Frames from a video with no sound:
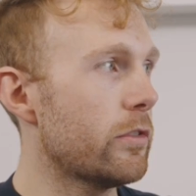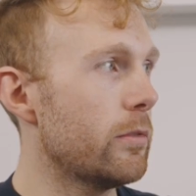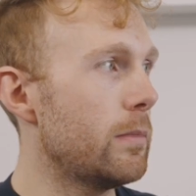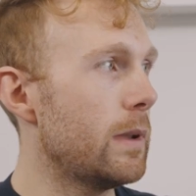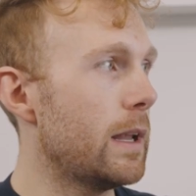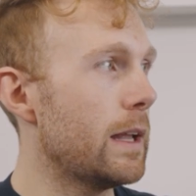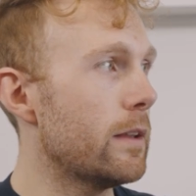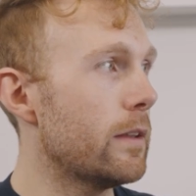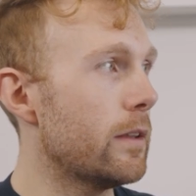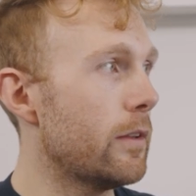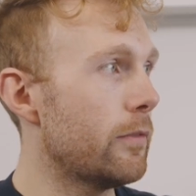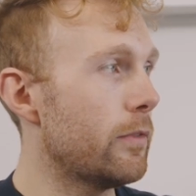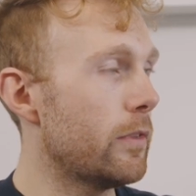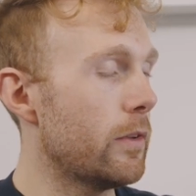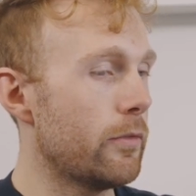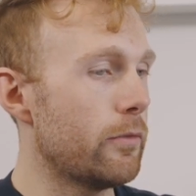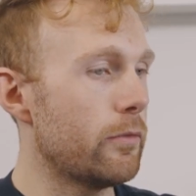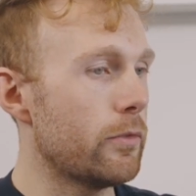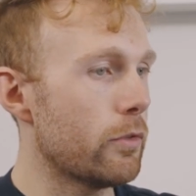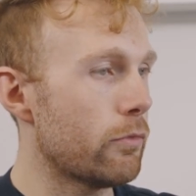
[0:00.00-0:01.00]
some land,
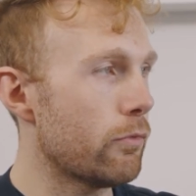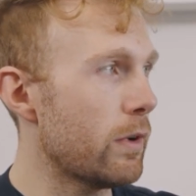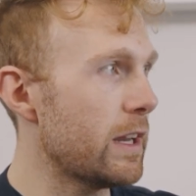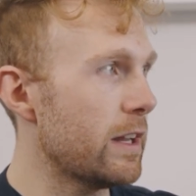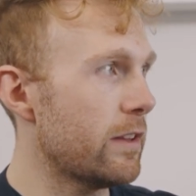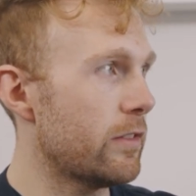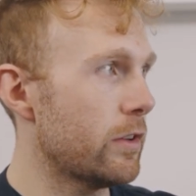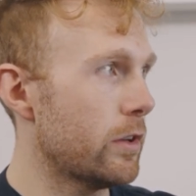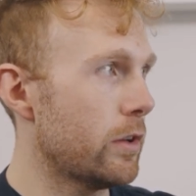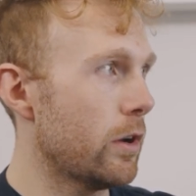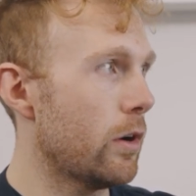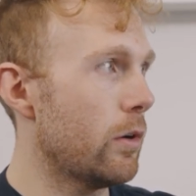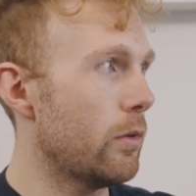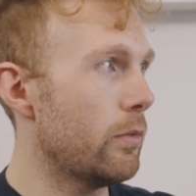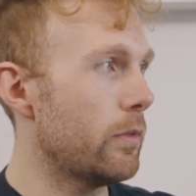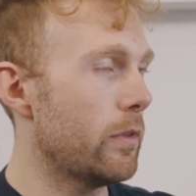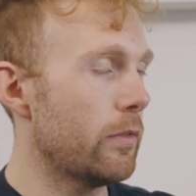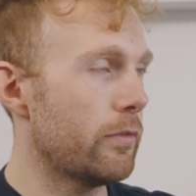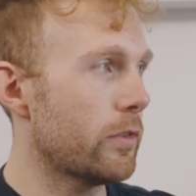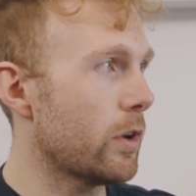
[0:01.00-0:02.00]
they're ready to go,
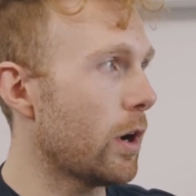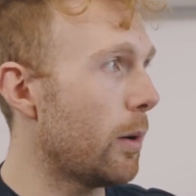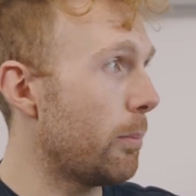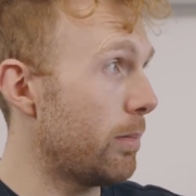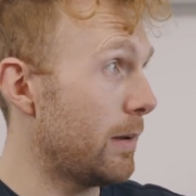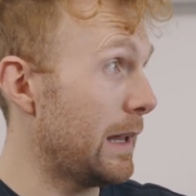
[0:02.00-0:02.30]
they've got